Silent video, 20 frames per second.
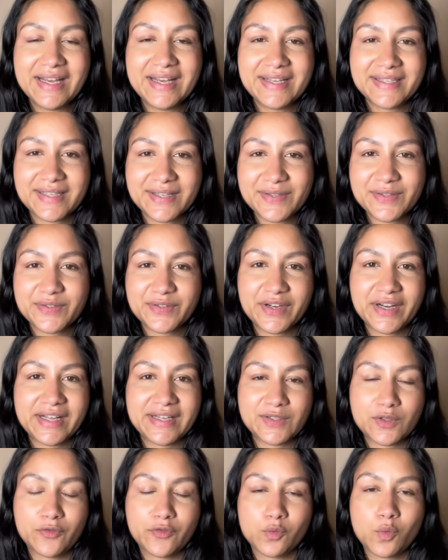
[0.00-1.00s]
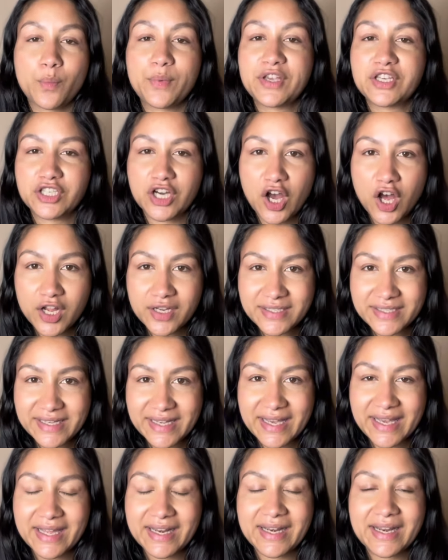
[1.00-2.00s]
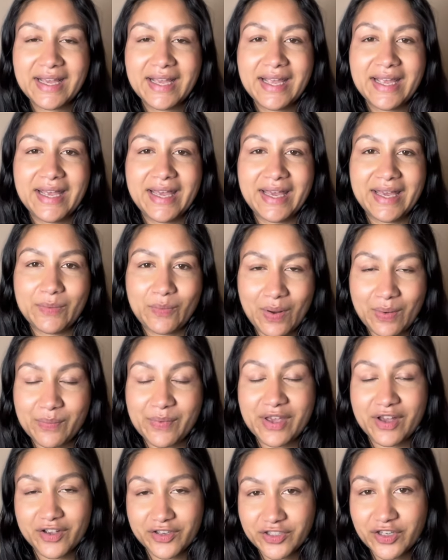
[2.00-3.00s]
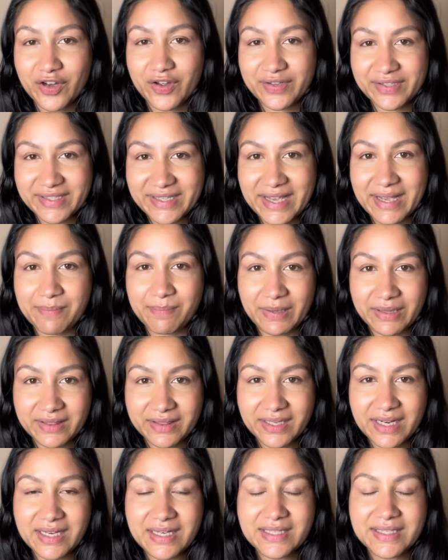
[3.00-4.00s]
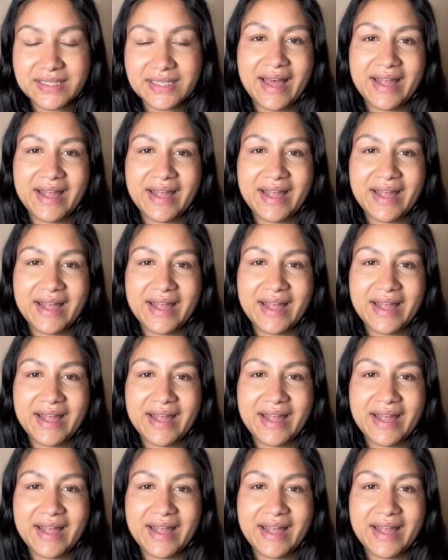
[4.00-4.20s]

Sanskrit is often what we chant in when we are chanting mantras.